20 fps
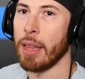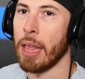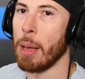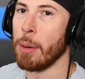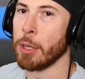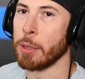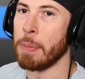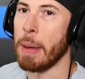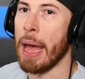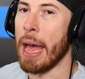It
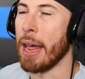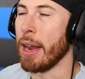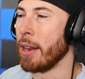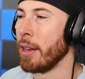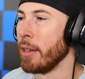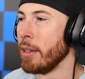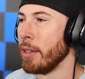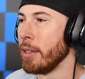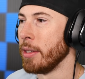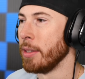was bad.
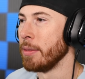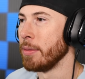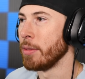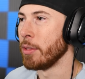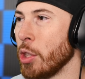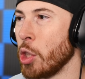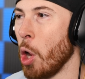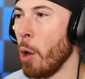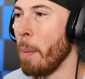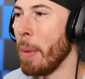
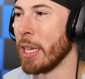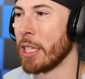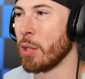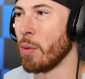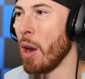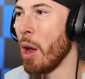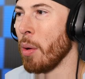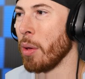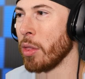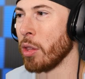Don't mess
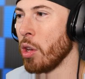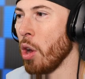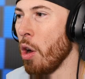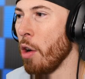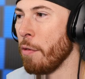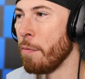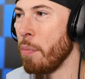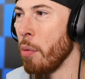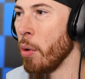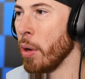around with
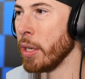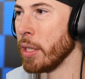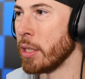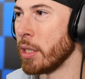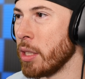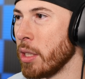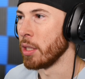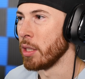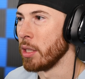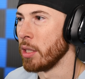golf, boys.